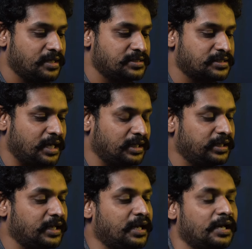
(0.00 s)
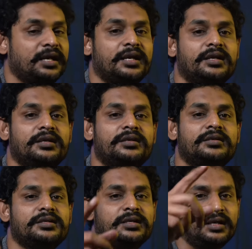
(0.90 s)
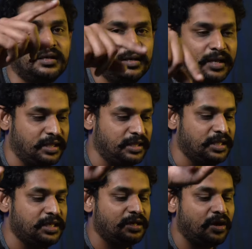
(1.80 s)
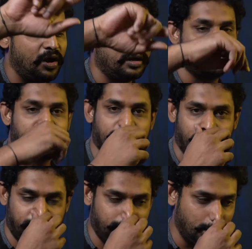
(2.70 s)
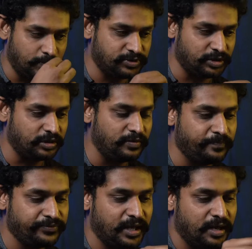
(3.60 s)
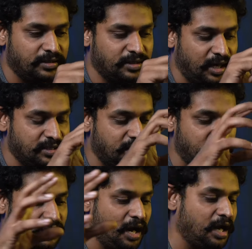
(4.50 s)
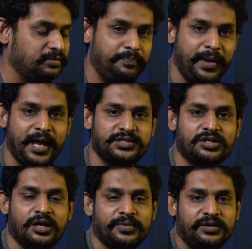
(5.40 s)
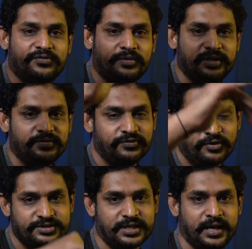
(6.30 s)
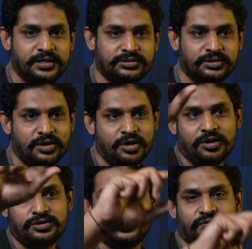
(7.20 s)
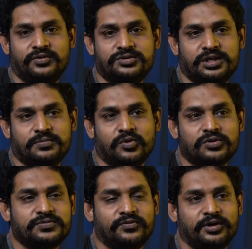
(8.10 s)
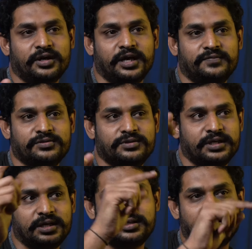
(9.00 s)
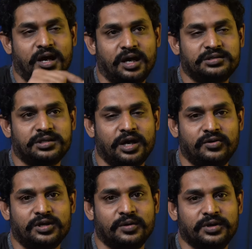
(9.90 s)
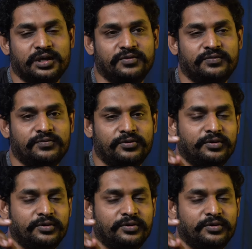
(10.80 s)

circle in the corners. So if we observe, there is a dark patch coming from the four sides. So if you see most photographs, if there is a dark shadow coming in the